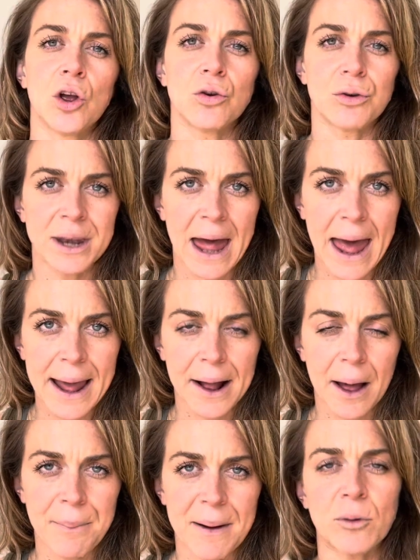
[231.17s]
your neck
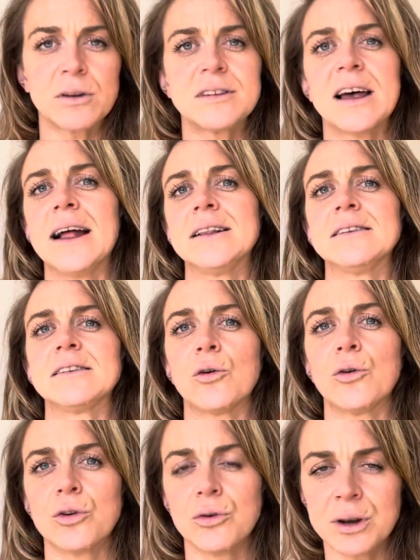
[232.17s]
a bit more tense,
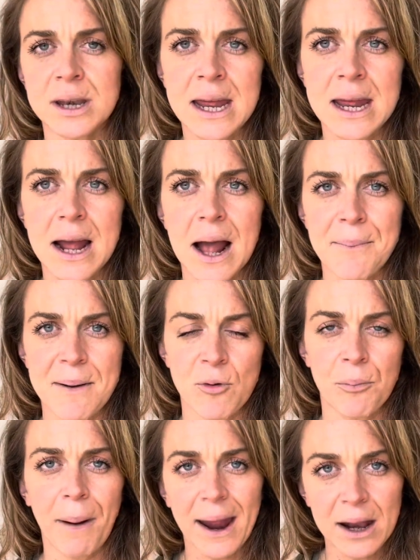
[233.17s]
or your knee a bit
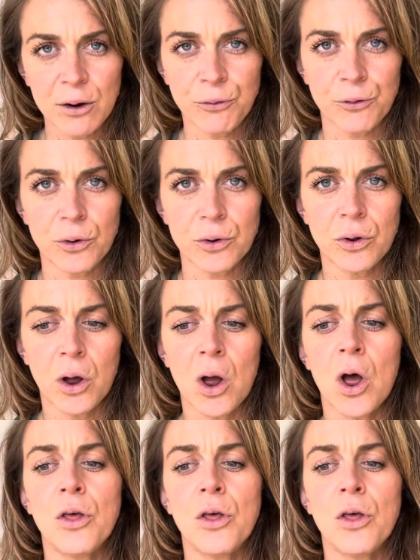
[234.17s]
more painful,